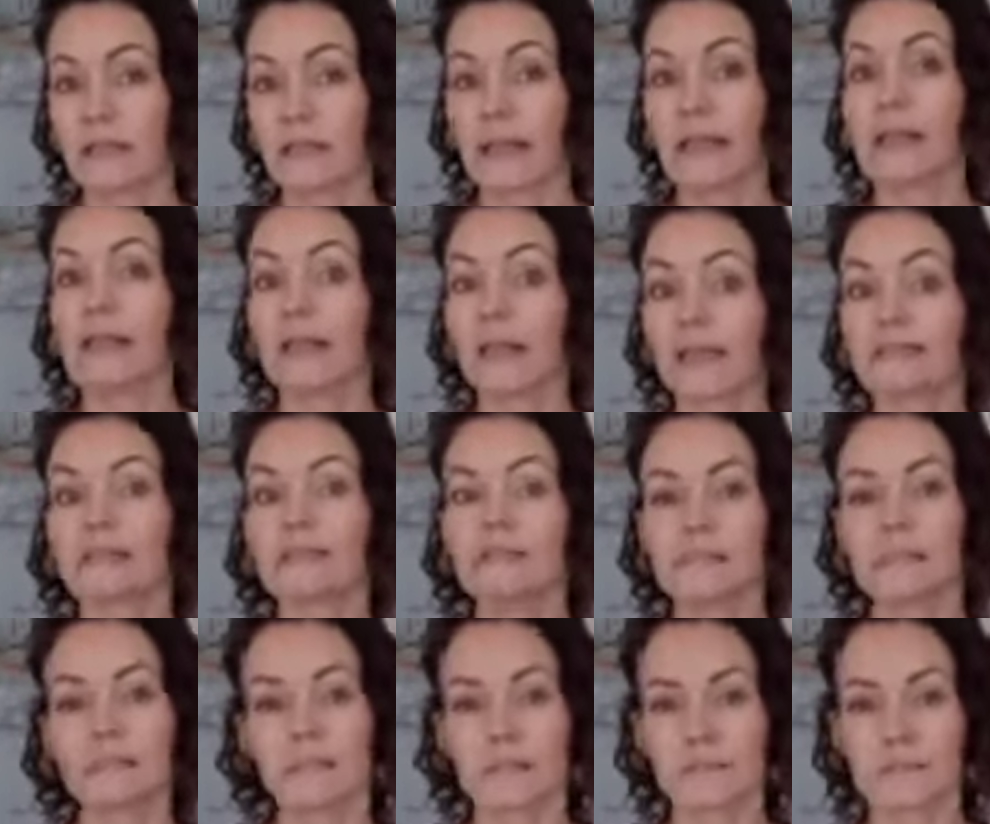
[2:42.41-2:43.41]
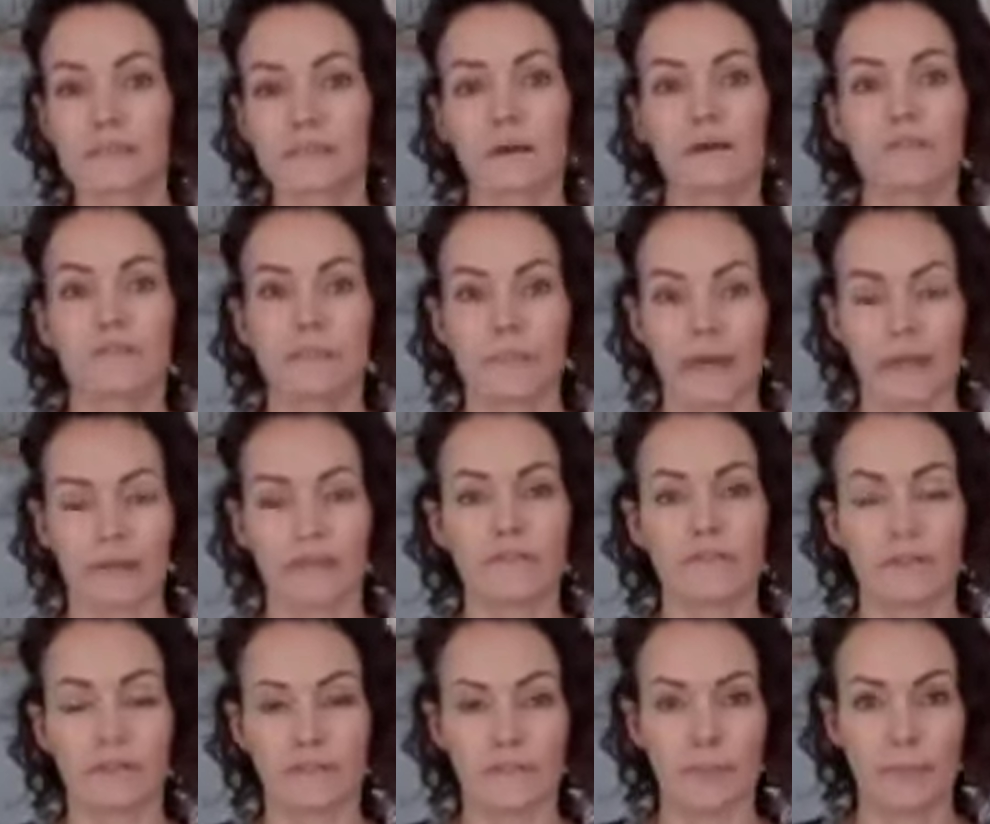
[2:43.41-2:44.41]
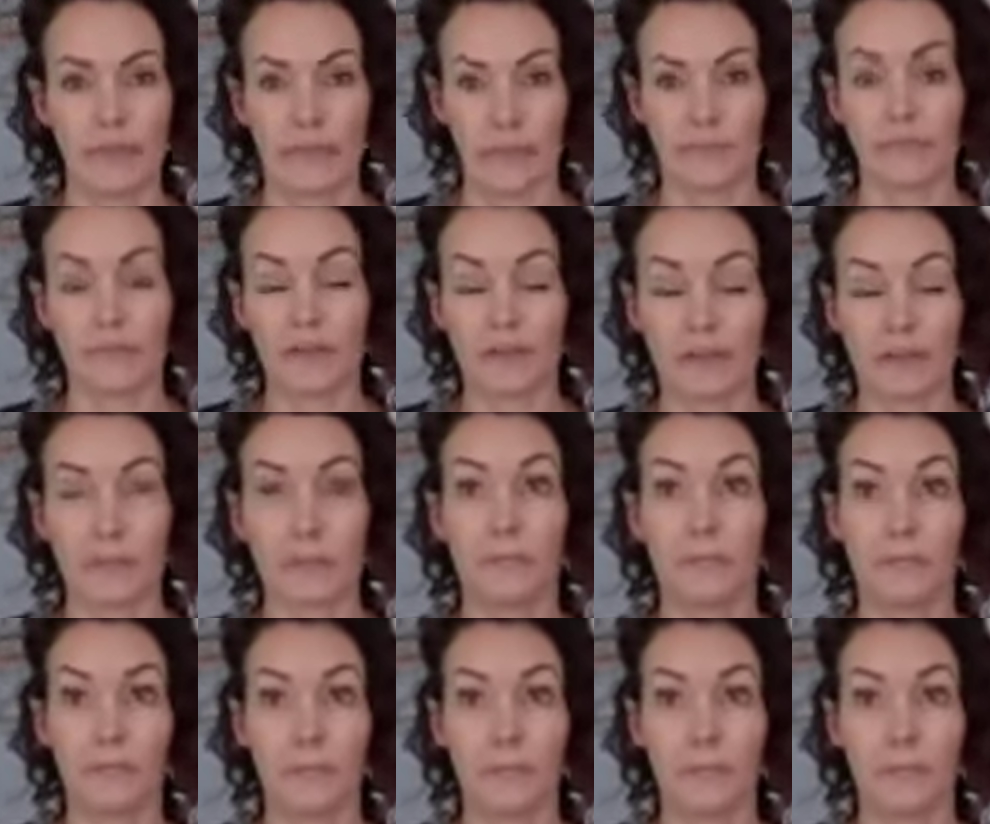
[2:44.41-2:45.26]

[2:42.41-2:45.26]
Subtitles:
they can see themselves benefiting